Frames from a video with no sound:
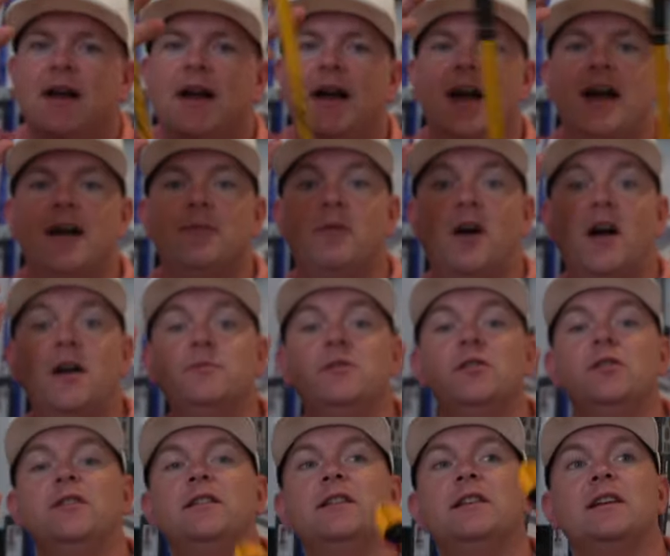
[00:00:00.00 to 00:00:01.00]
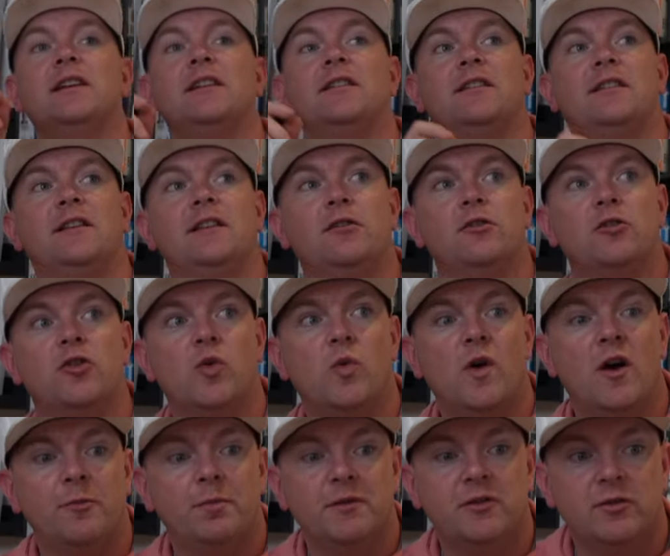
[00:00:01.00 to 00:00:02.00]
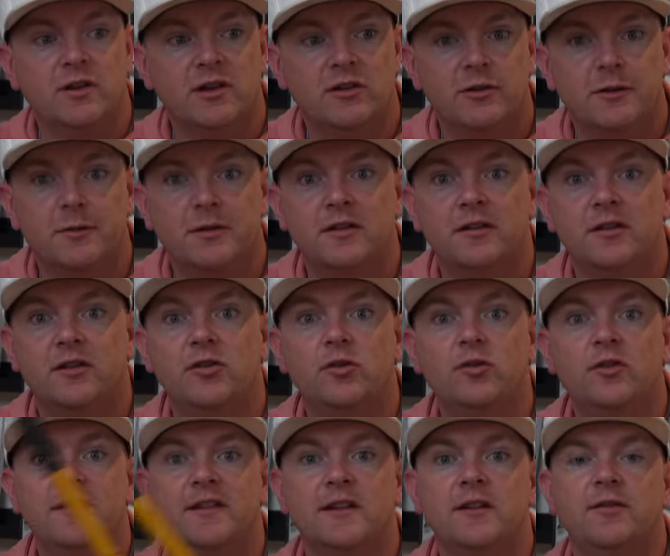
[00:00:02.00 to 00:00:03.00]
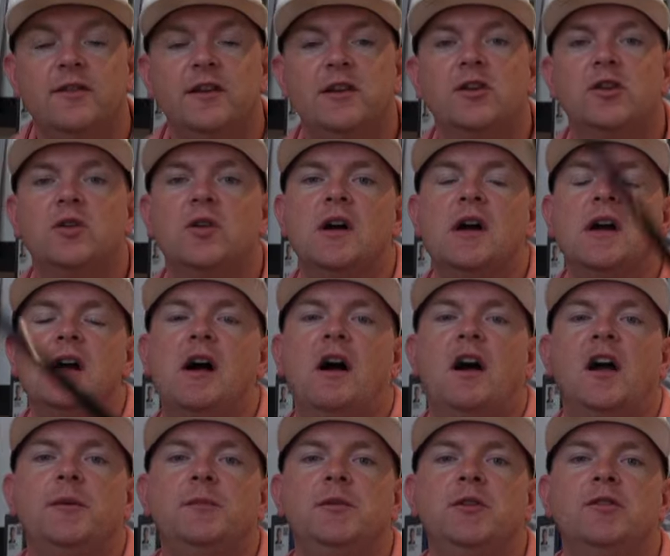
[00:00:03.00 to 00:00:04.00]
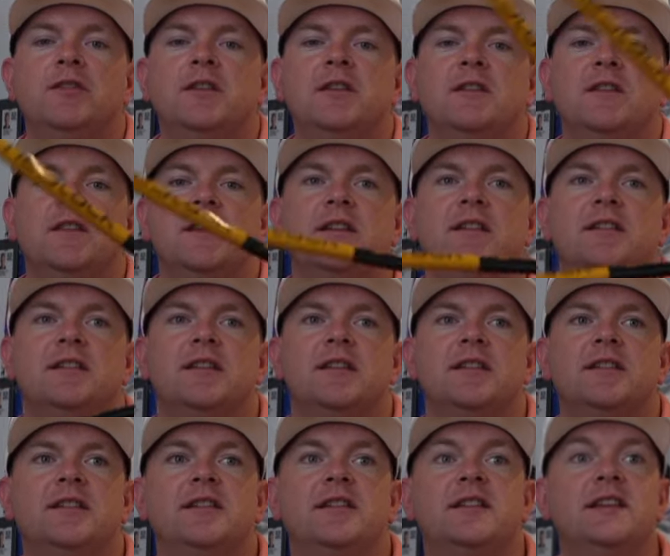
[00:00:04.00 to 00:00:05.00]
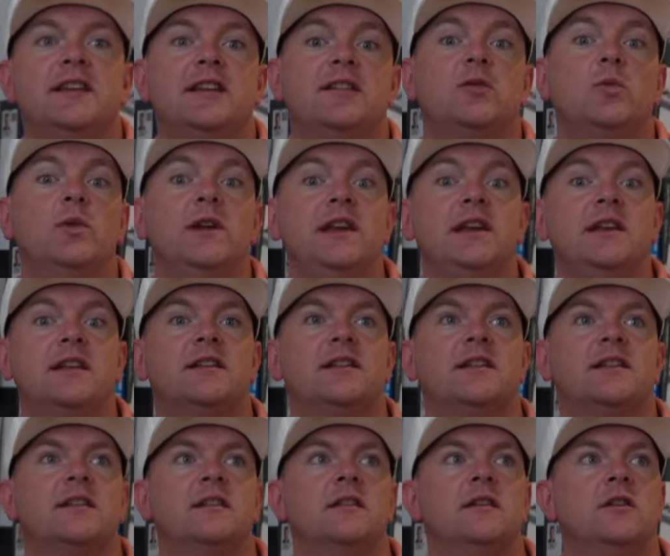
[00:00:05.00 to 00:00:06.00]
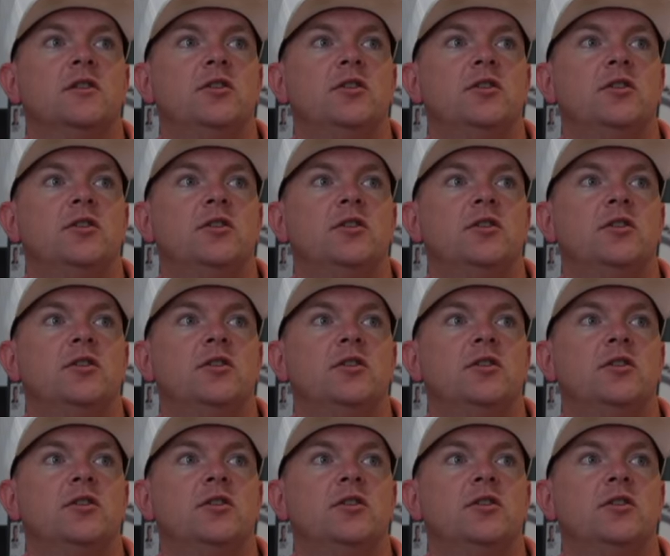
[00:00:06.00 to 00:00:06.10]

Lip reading: I'm using it, this will go out between Christmas and New Year's, this video. I'm using this 5 weeks.